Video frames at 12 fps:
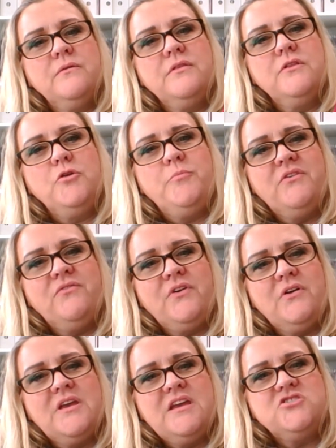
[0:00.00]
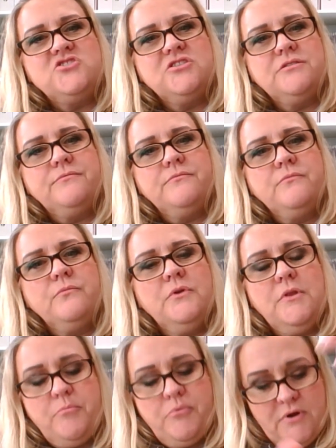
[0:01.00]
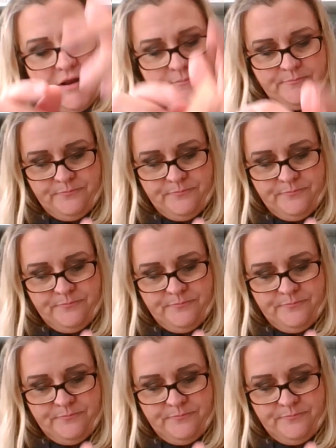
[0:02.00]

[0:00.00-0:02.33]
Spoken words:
A little bit of variegation. Really pretty.